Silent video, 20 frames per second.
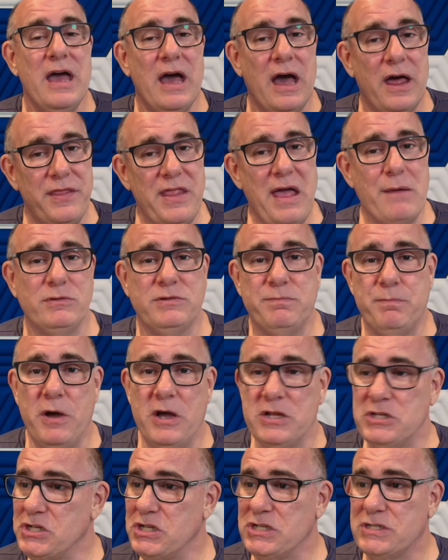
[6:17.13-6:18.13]
And that was
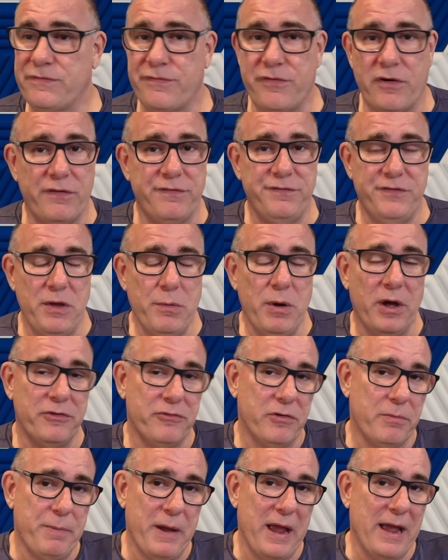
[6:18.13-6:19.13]
purchased for a few
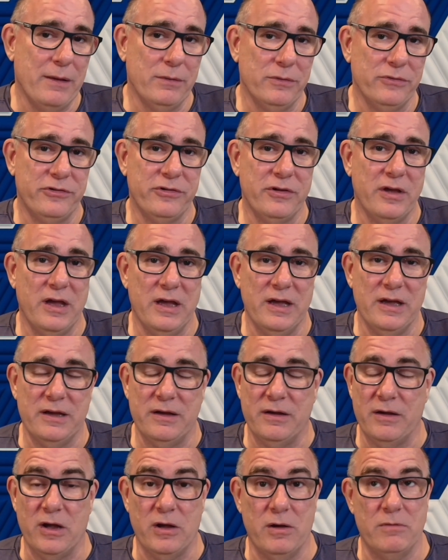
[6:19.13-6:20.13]
hundred pounds uh,
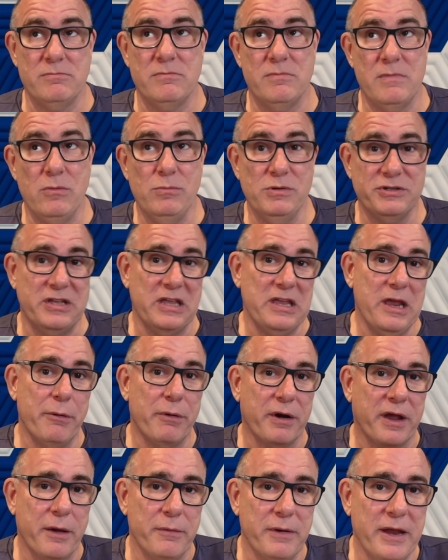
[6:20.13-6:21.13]
almost a year
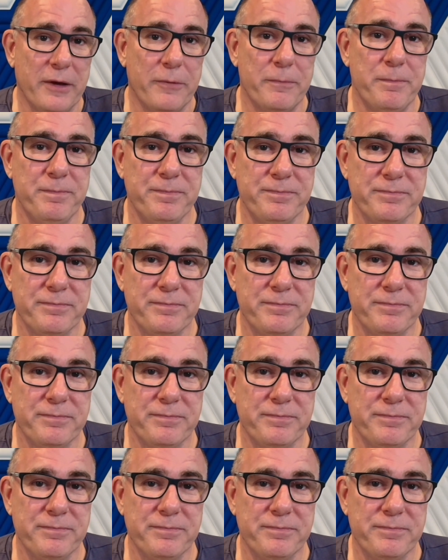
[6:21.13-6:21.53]
ago now.